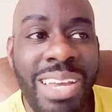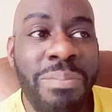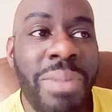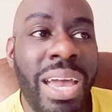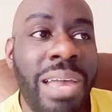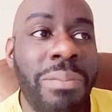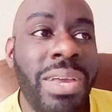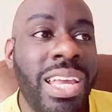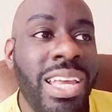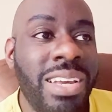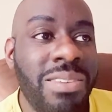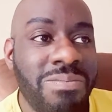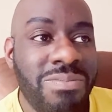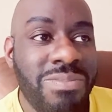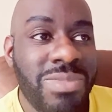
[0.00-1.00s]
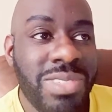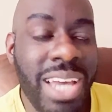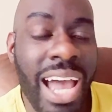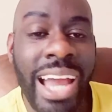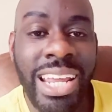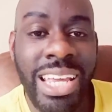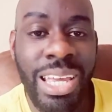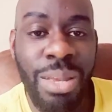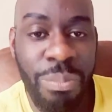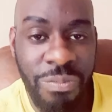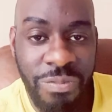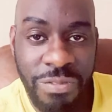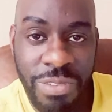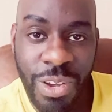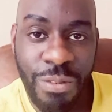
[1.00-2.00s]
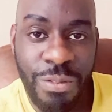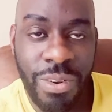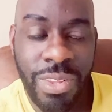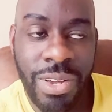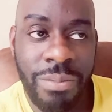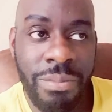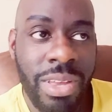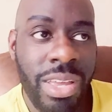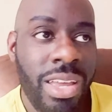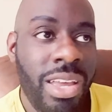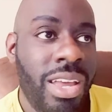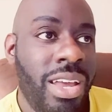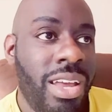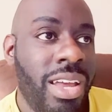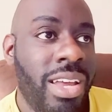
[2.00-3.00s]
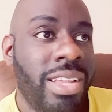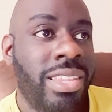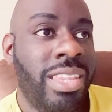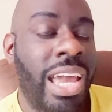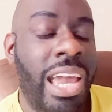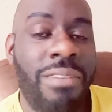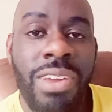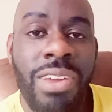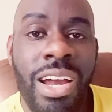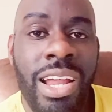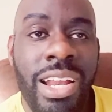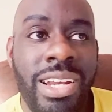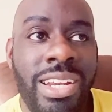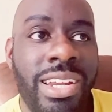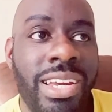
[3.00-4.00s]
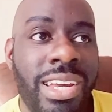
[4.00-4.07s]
maybe tiny feel for them. They've done.